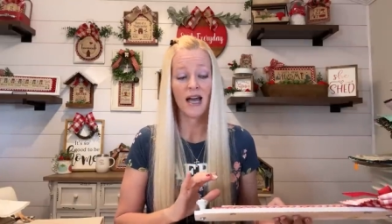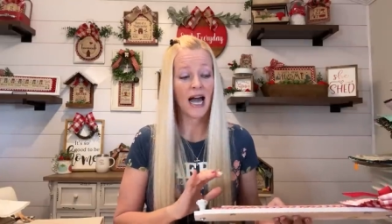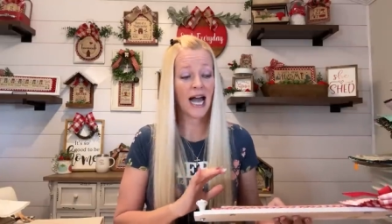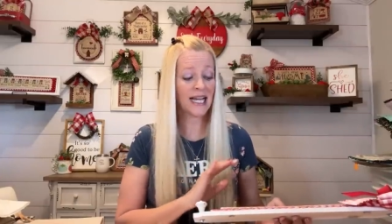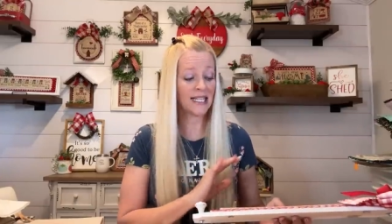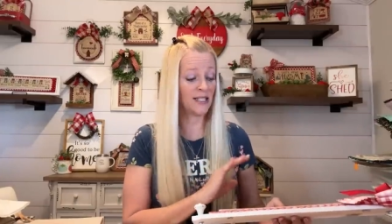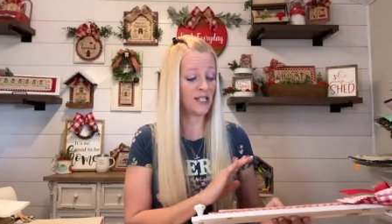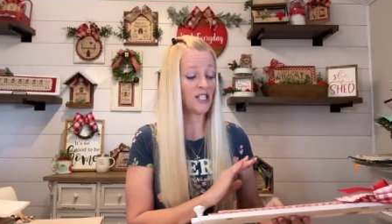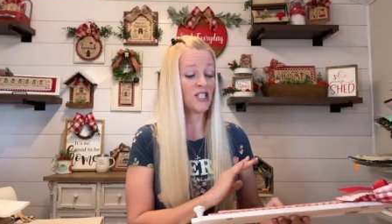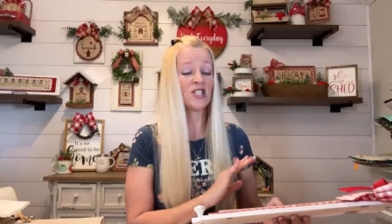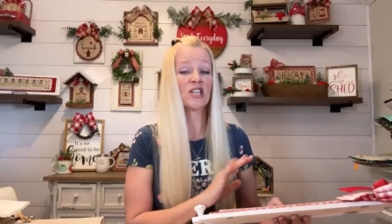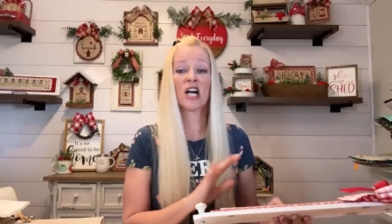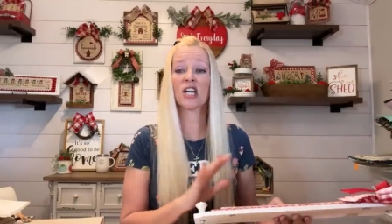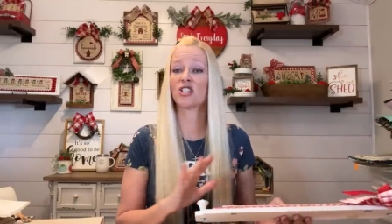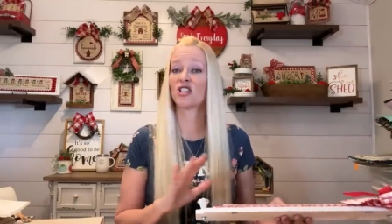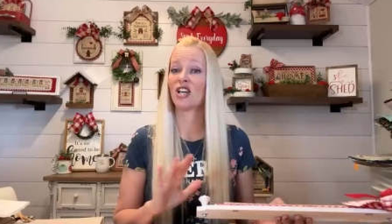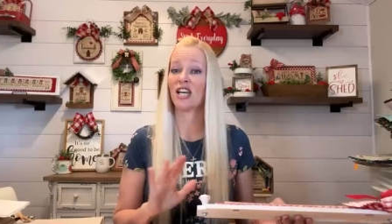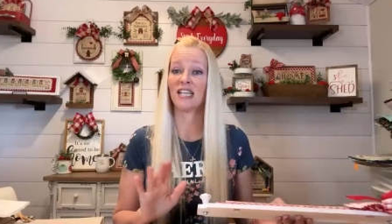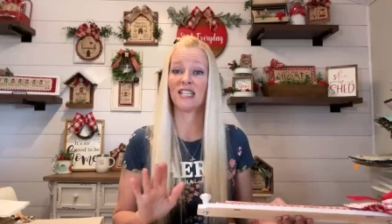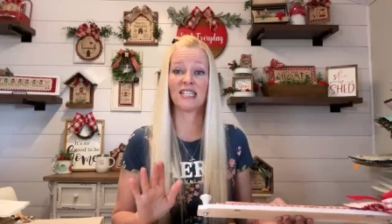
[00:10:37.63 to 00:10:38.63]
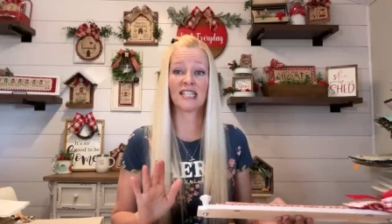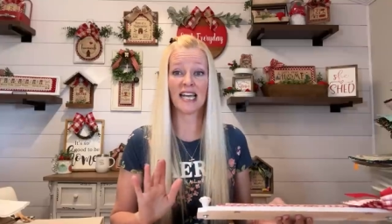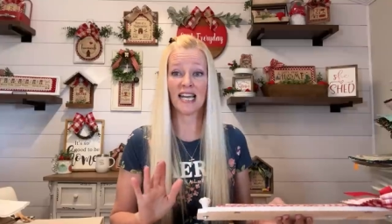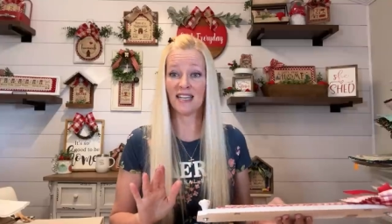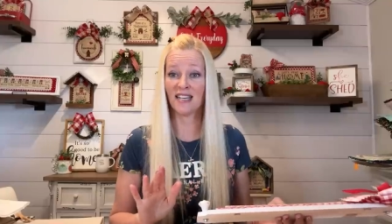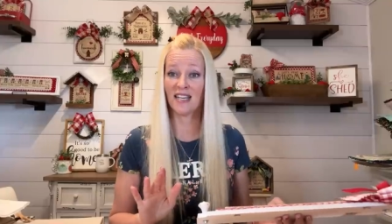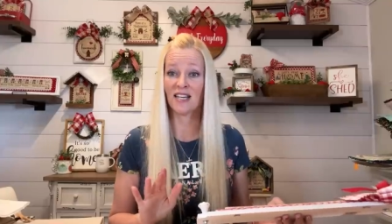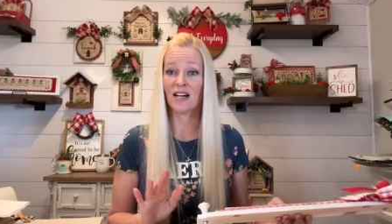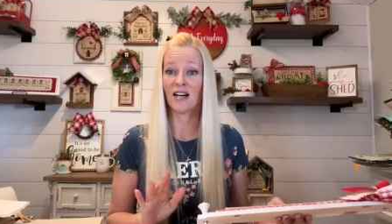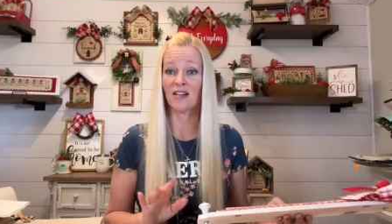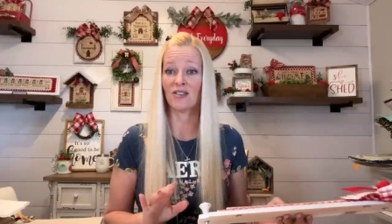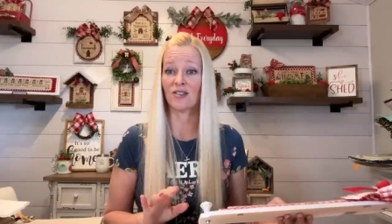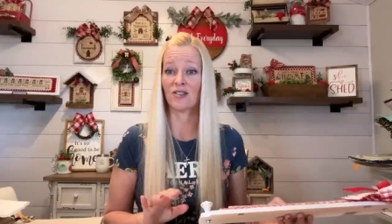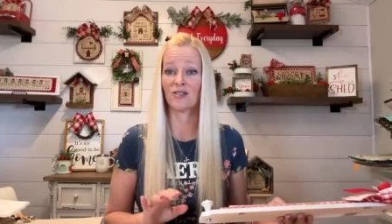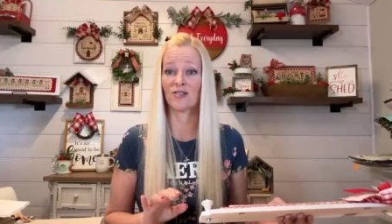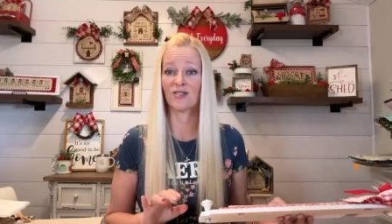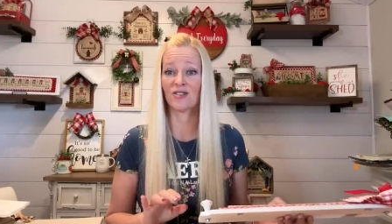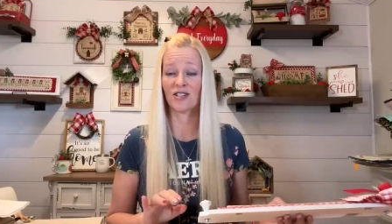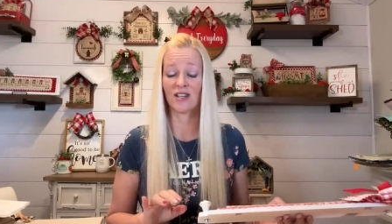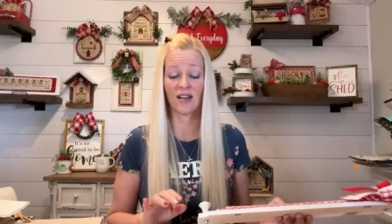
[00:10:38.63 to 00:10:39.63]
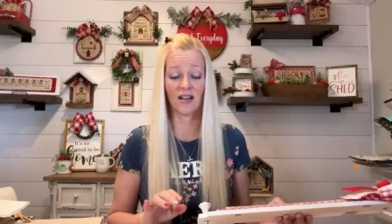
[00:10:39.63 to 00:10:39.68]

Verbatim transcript: I did not change any colors.